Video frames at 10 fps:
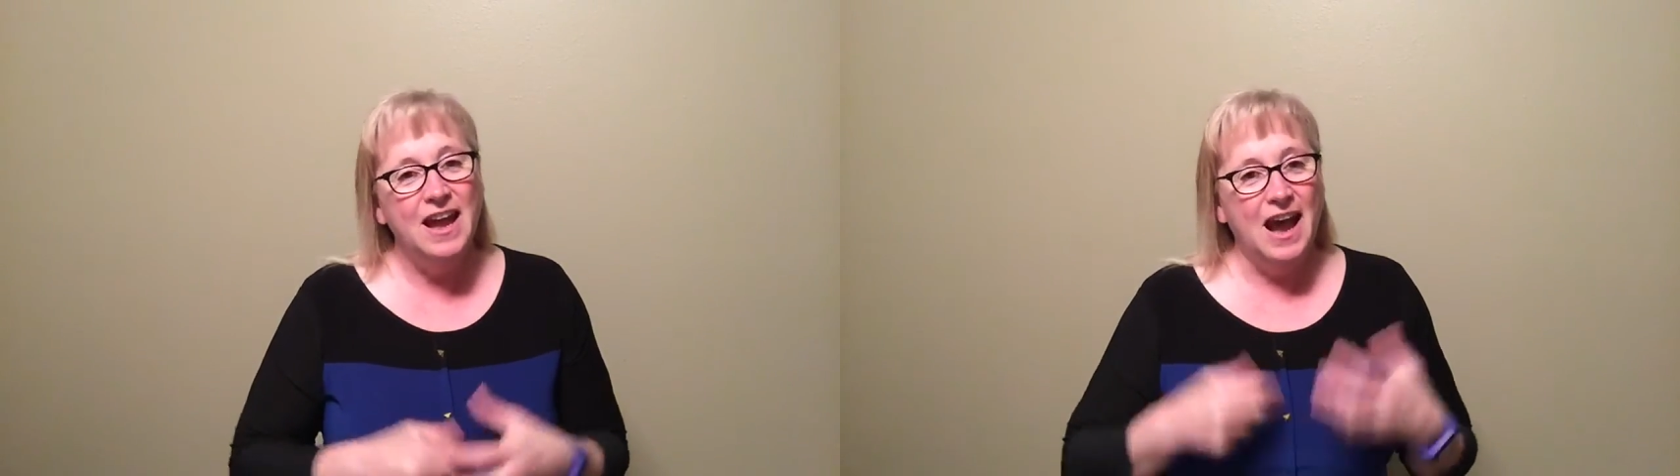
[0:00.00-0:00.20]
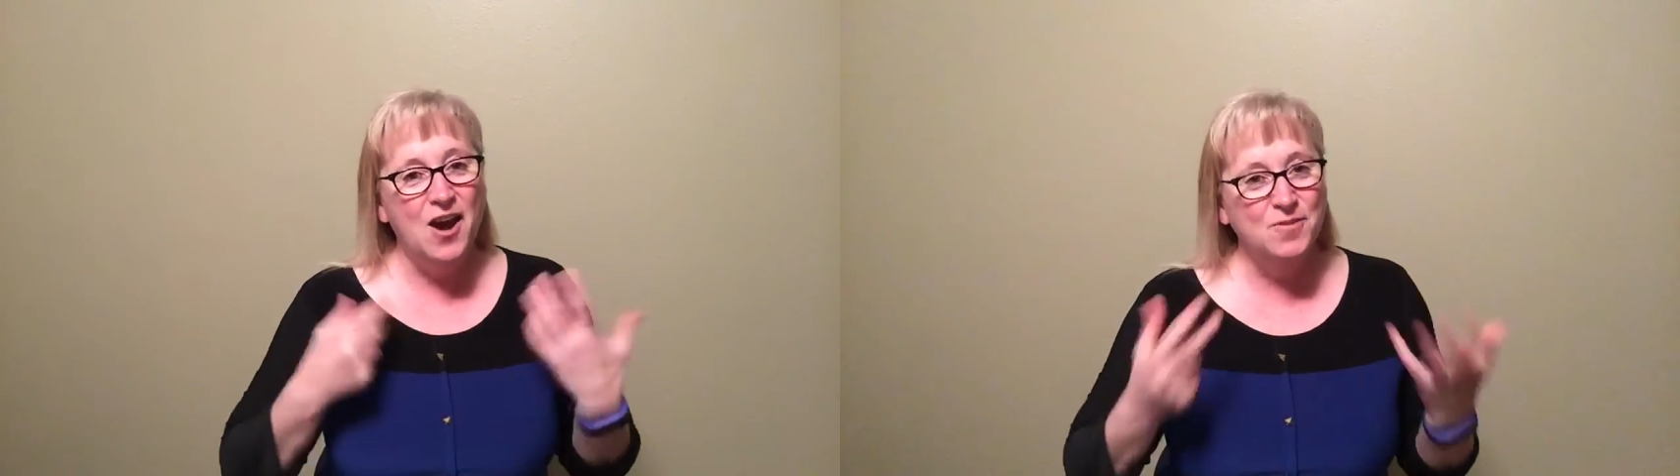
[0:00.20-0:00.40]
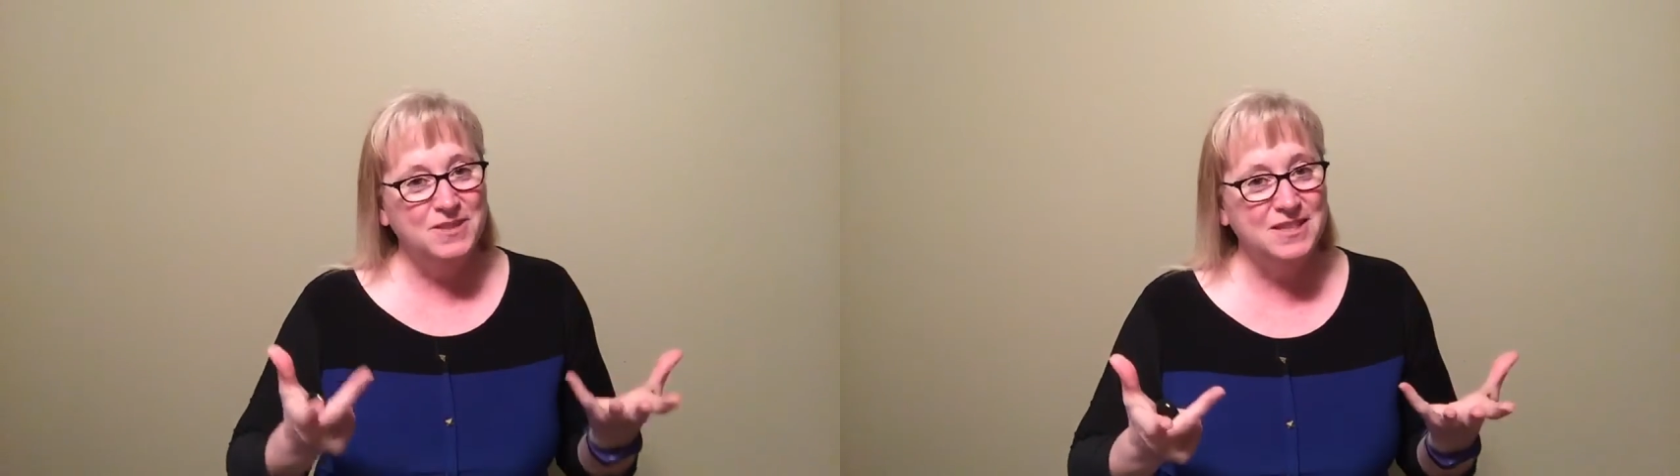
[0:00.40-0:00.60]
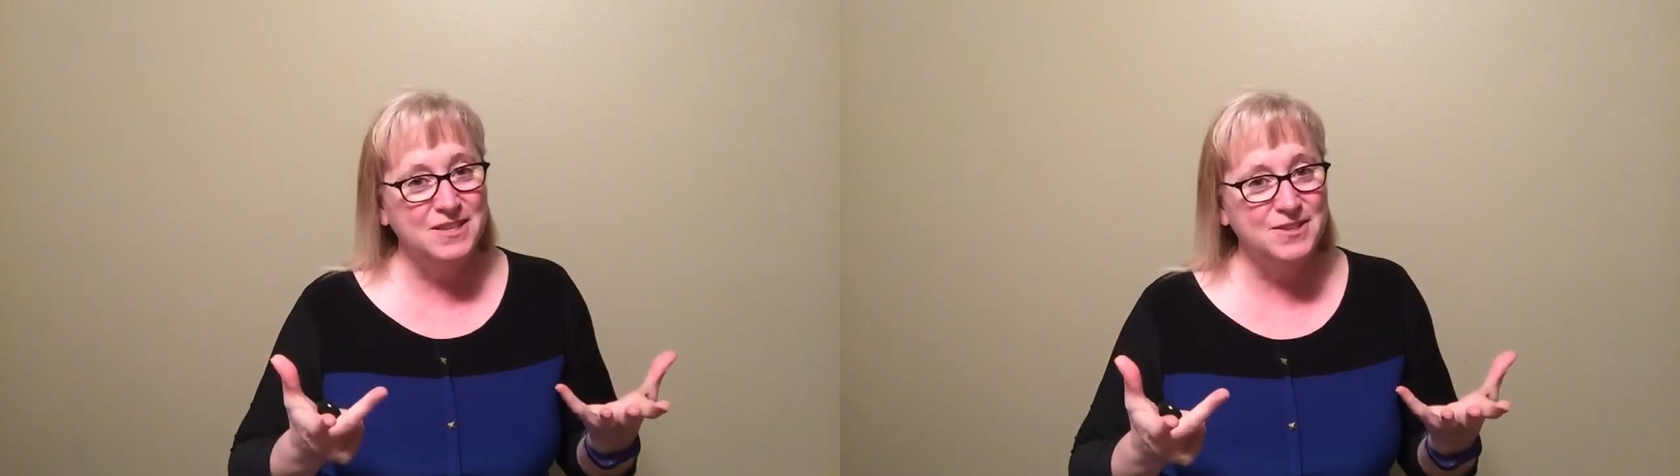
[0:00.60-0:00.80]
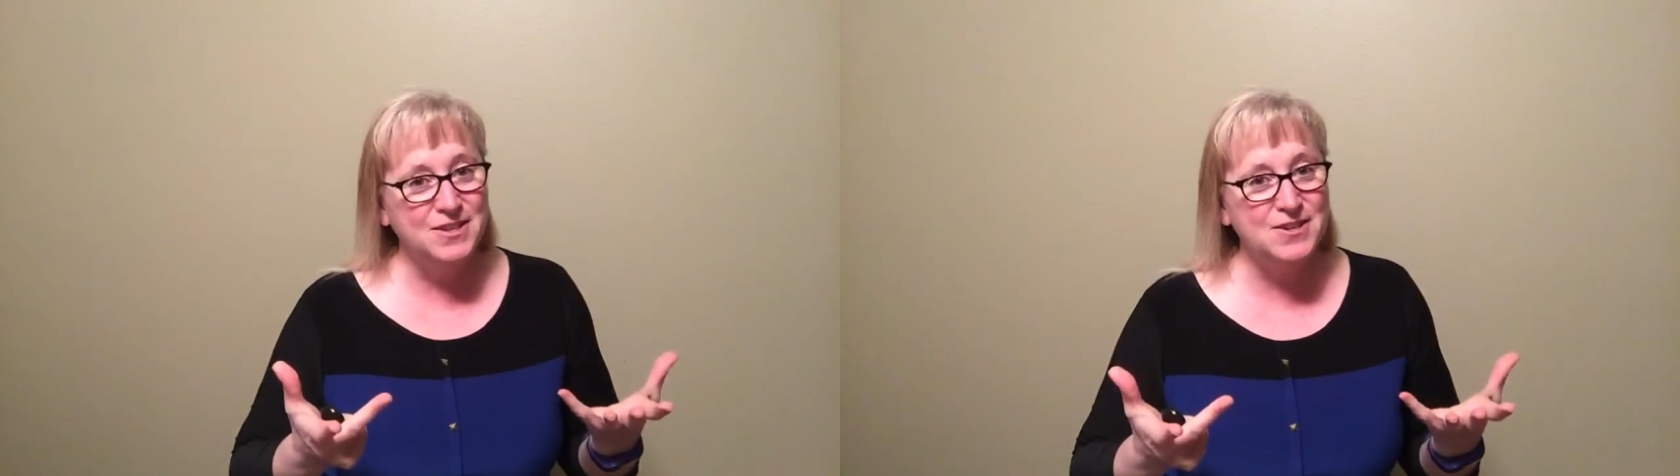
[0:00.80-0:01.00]
I hope to see you
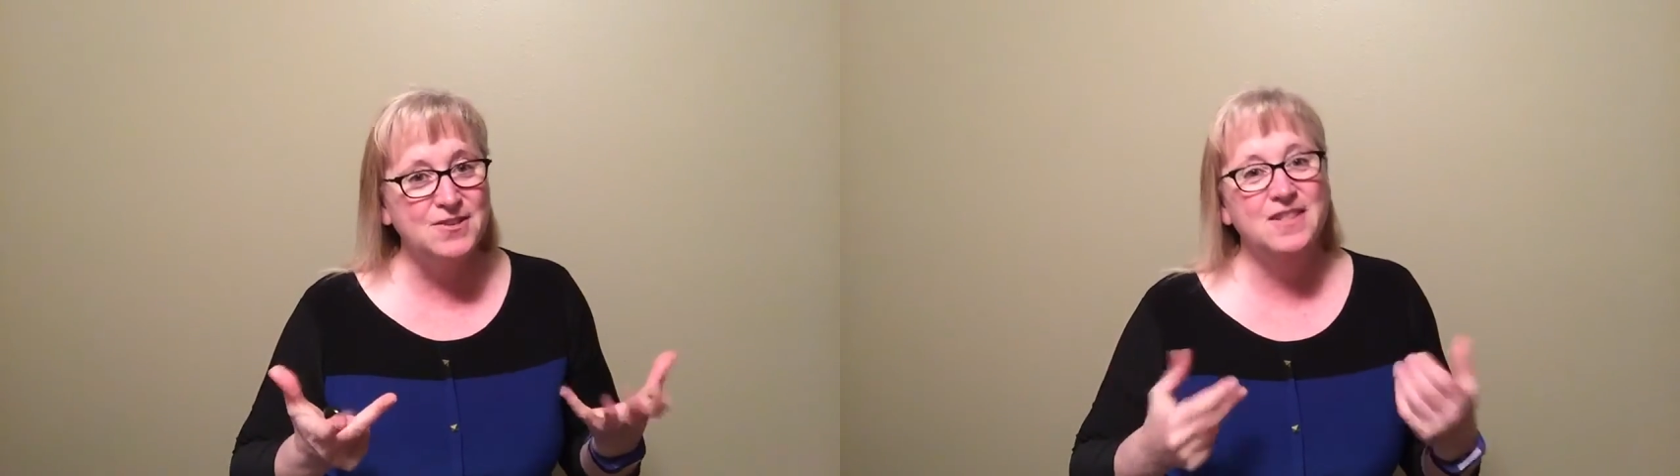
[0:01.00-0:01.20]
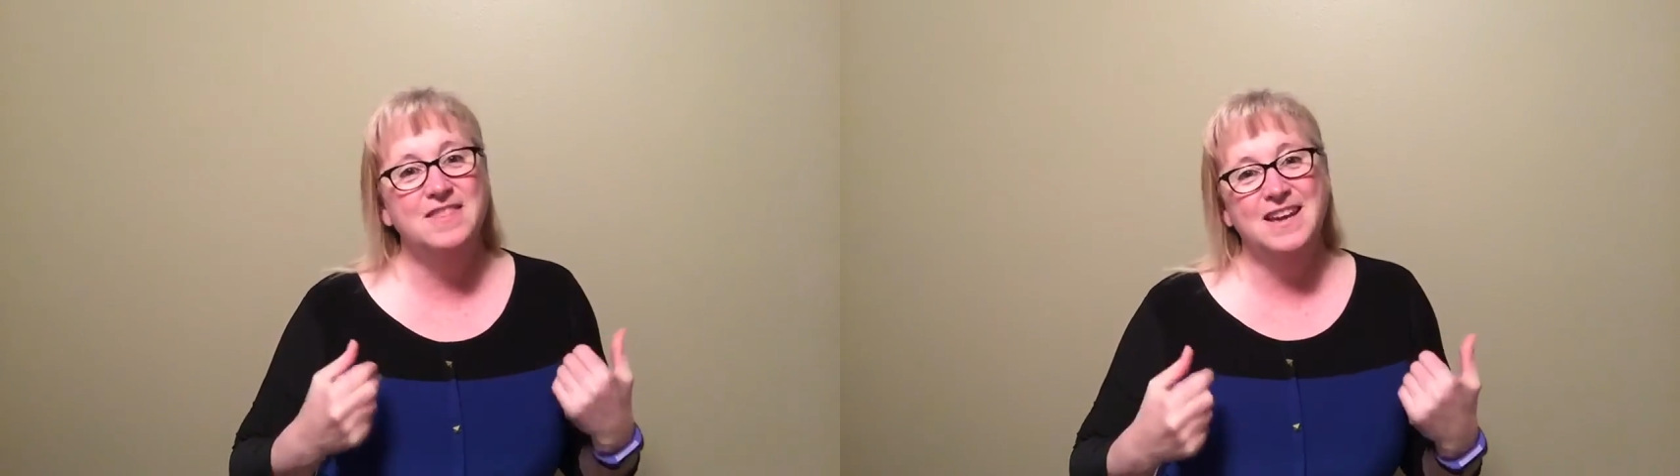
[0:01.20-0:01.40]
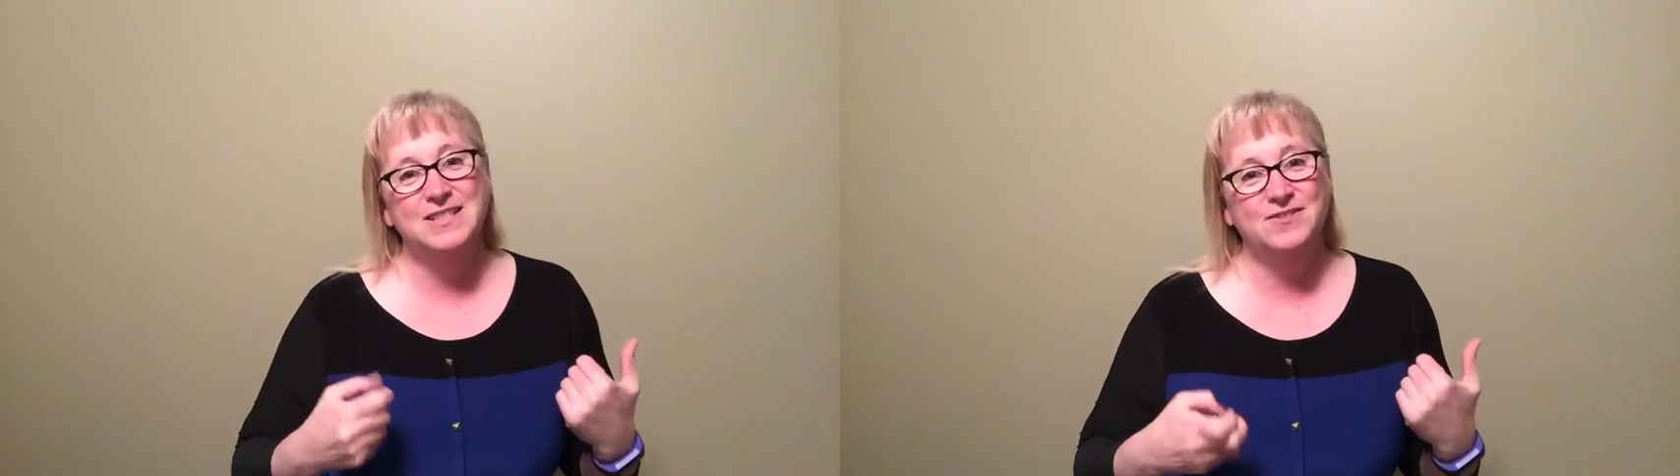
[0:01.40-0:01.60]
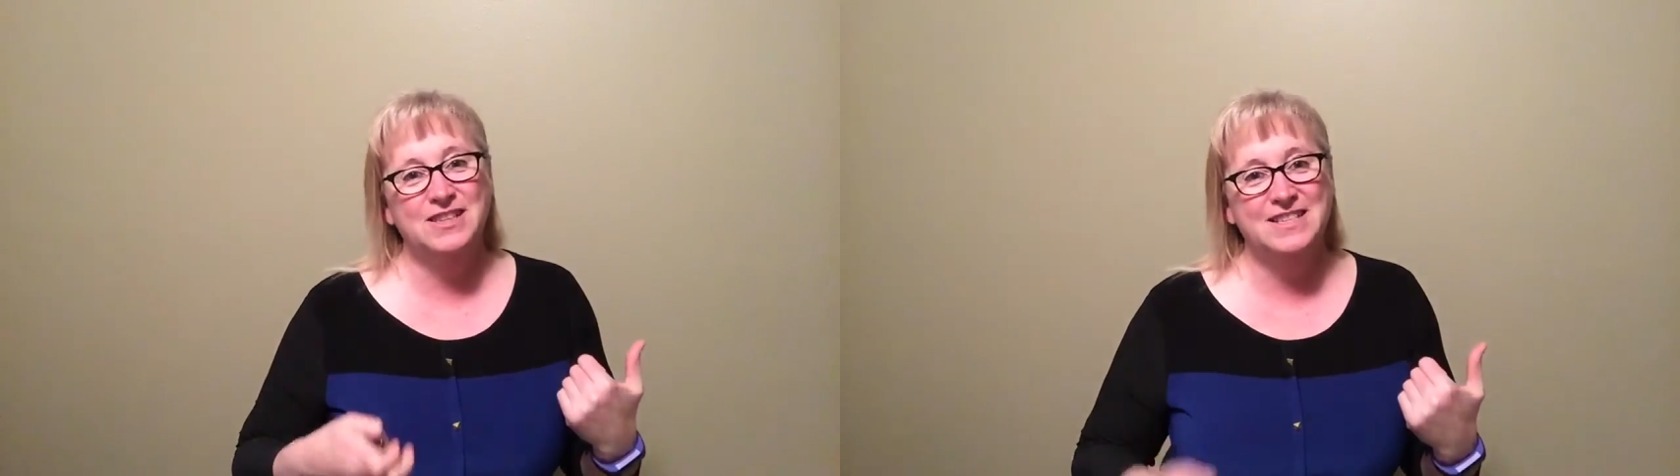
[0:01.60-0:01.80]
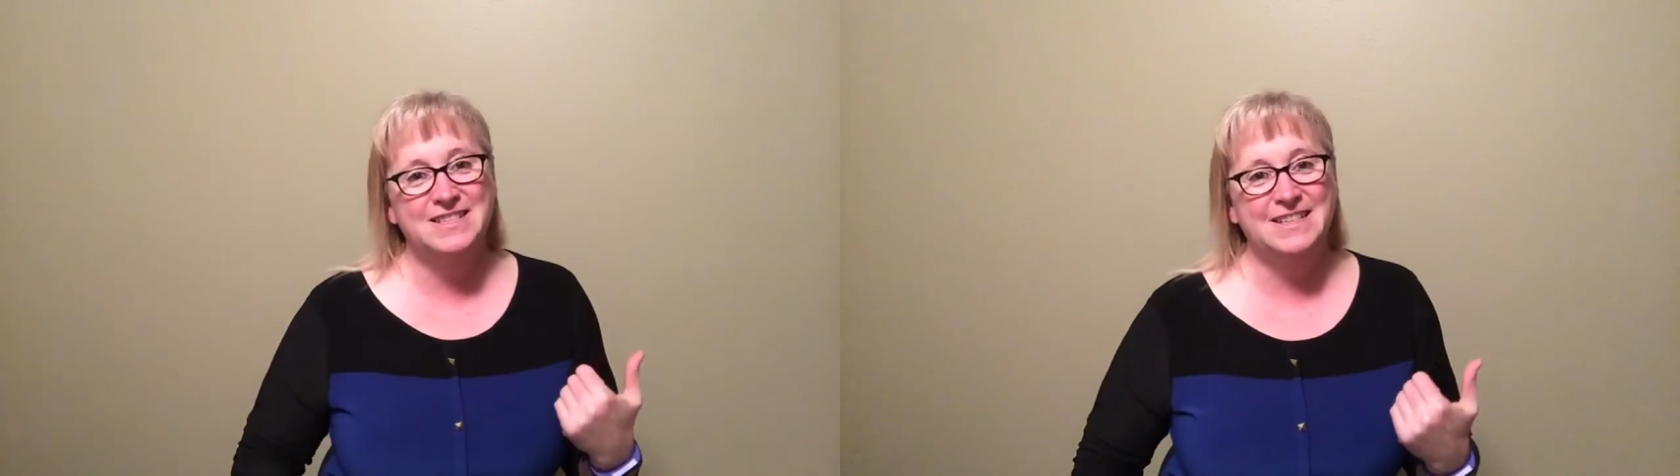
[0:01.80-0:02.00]
soon. Thanks for
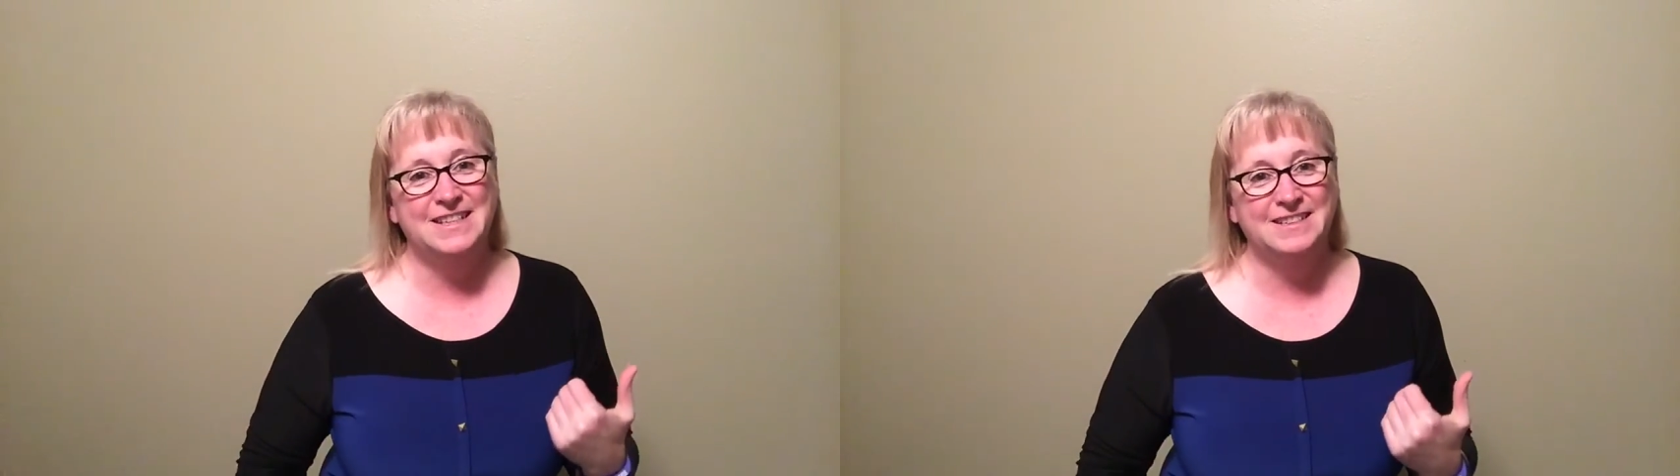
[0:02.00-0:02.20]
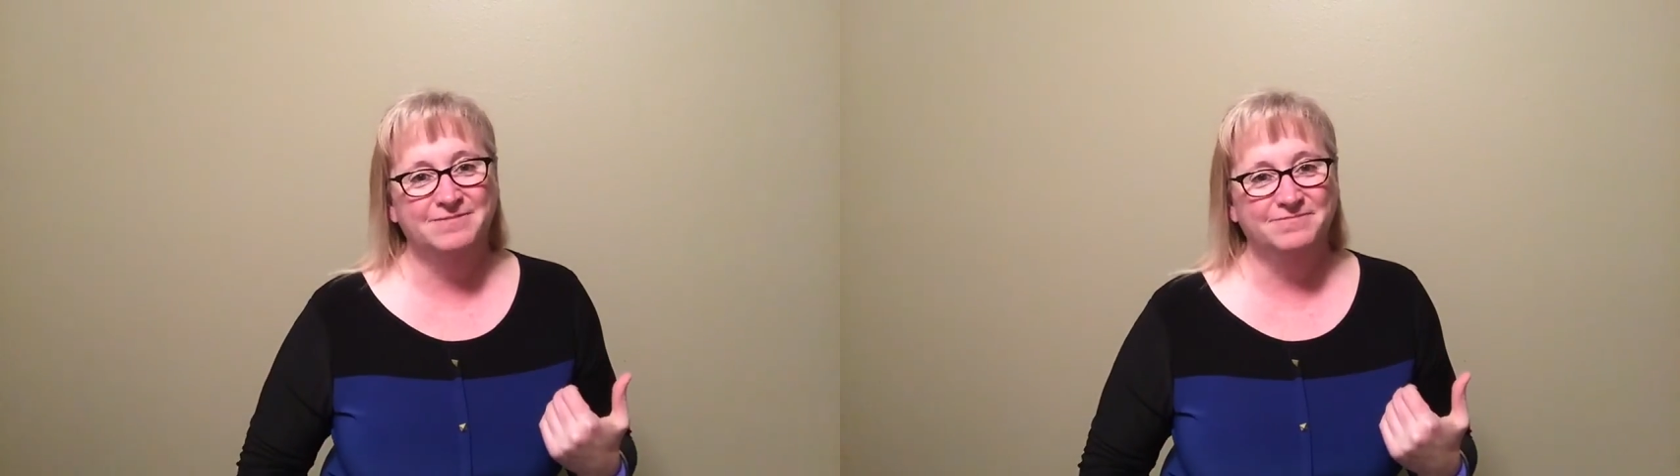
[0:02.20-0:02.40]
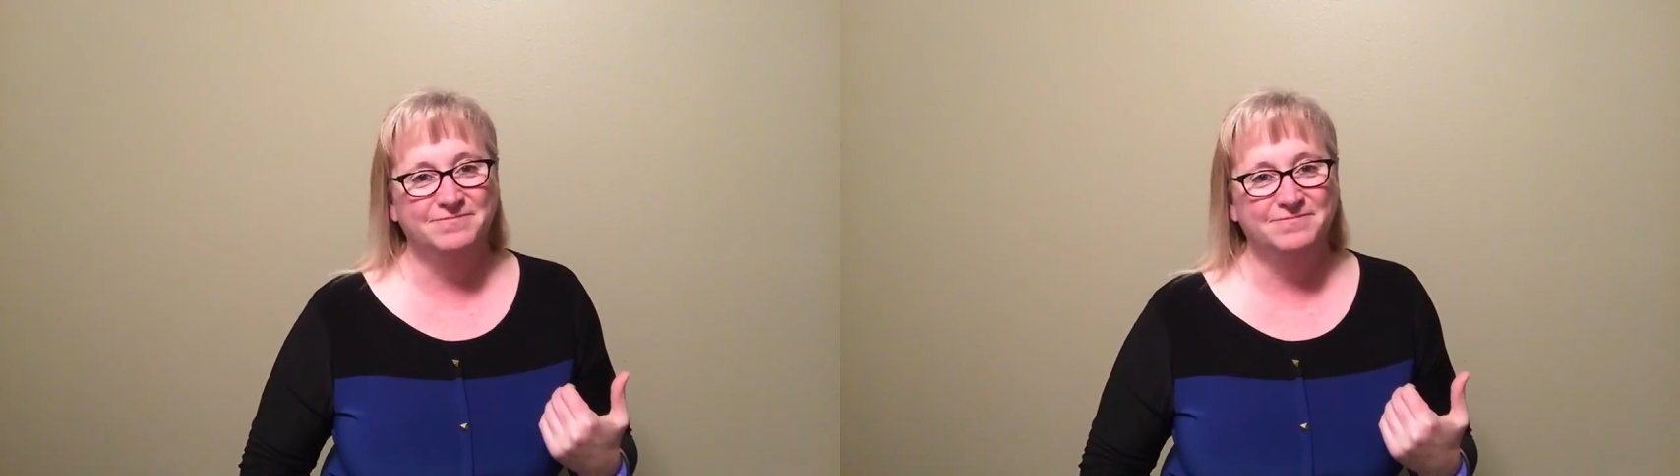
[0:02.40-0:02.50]
listening.